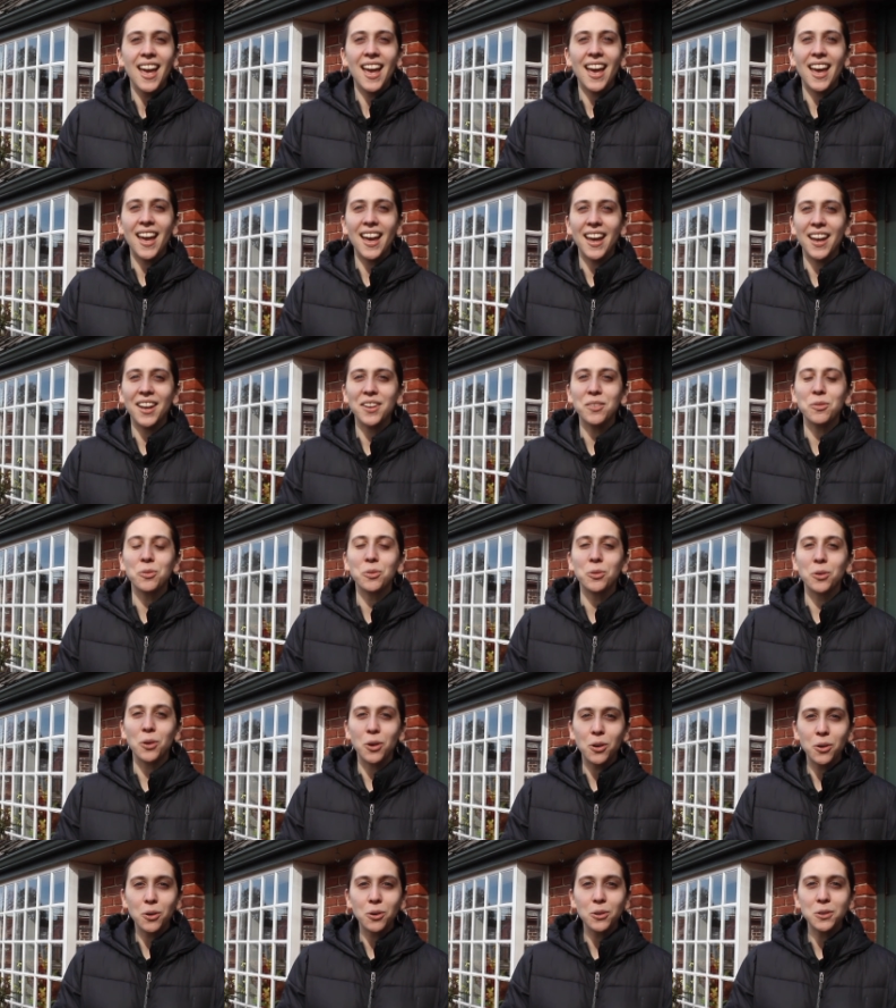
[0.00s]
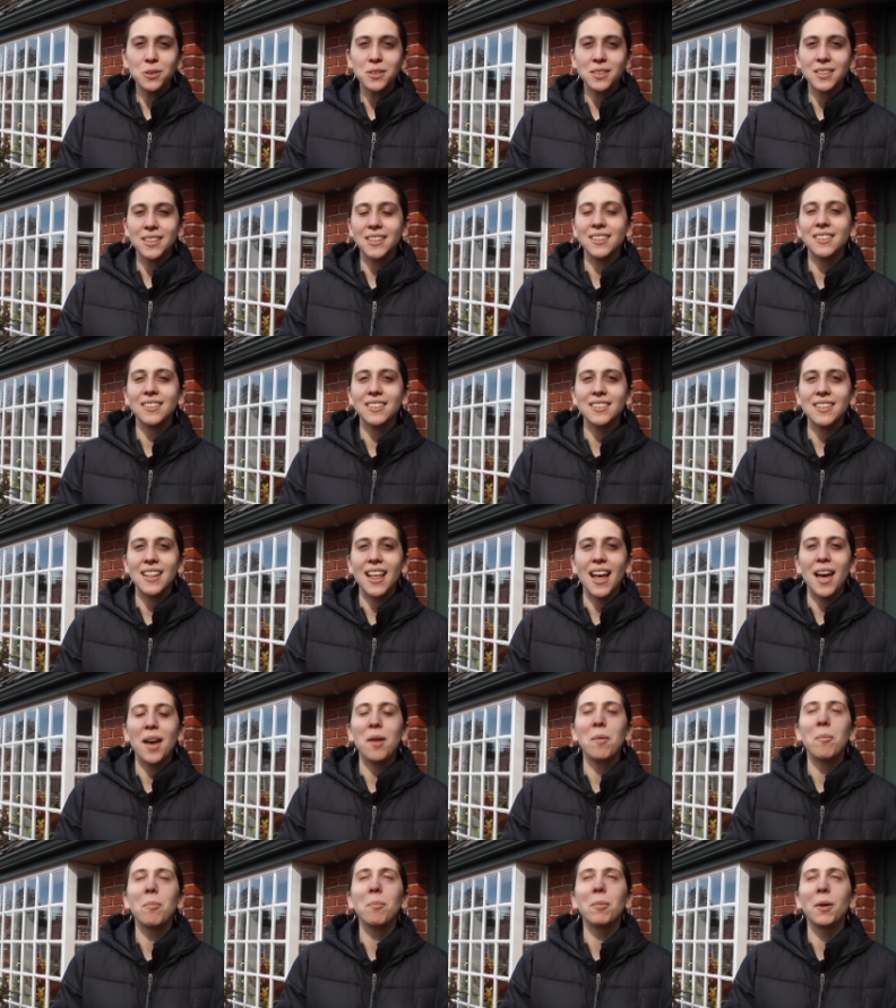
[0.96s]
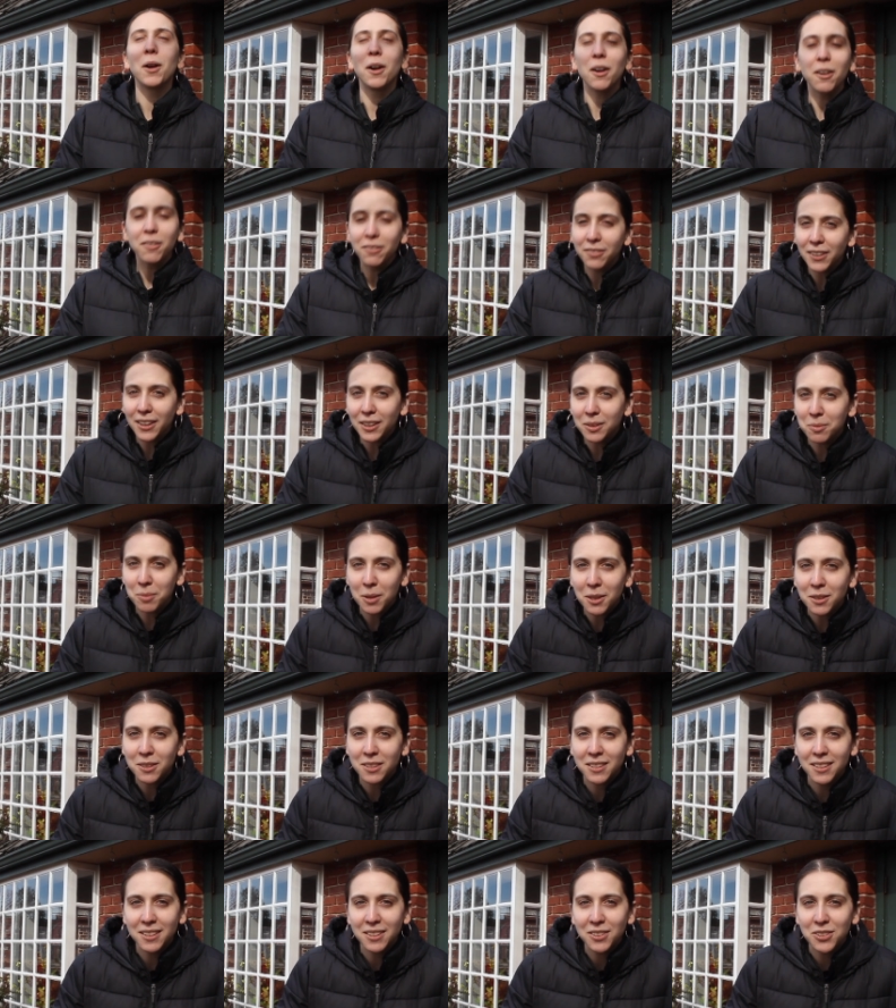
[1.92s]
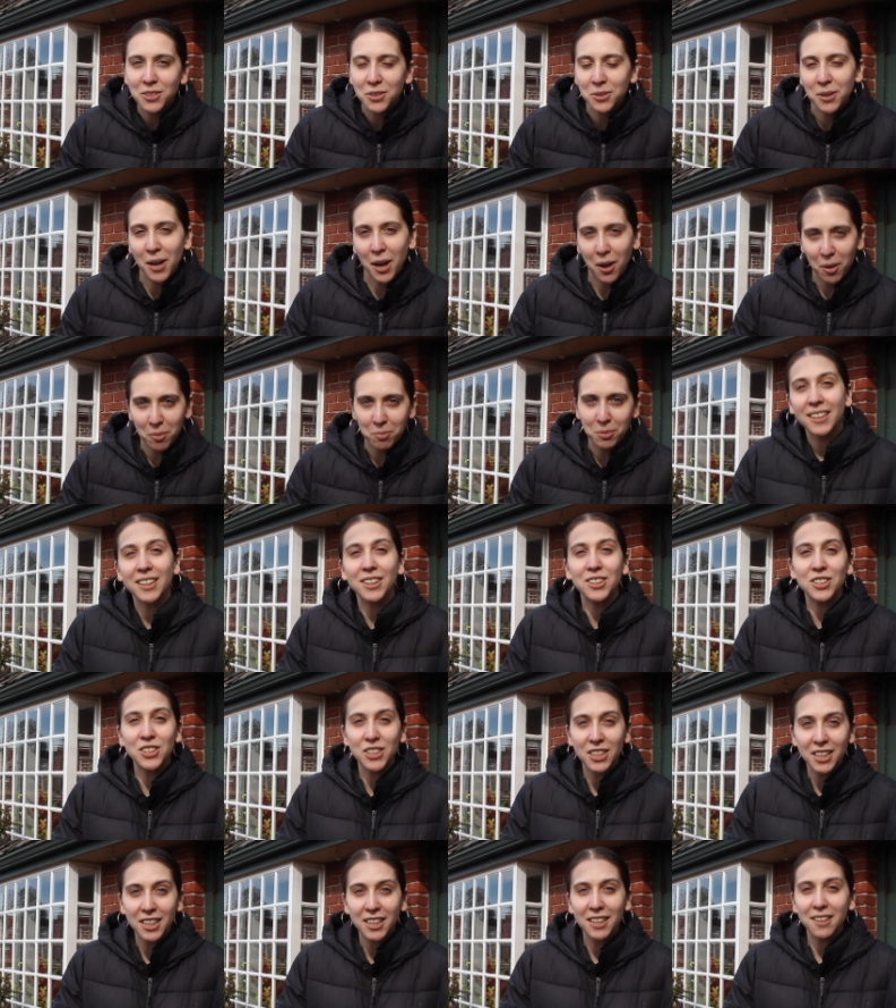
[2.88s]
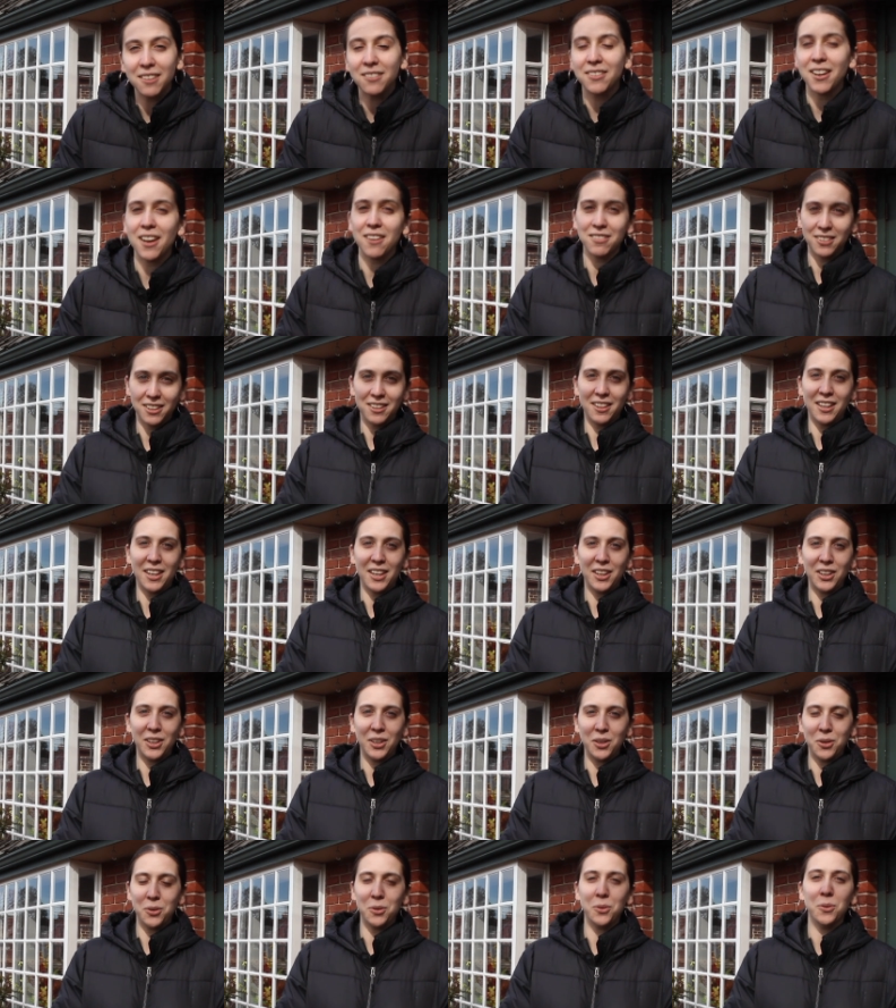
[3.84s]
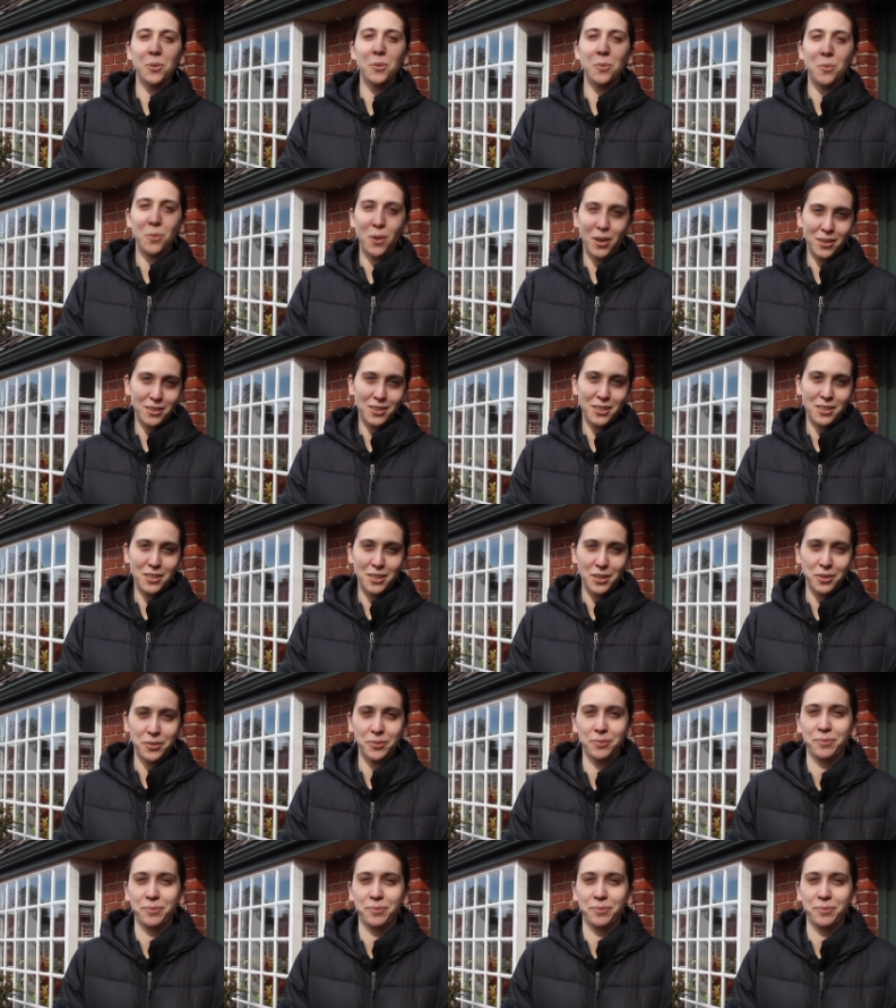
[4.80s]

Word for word: and Rose is that perfect person to help and achieve everything you want to do.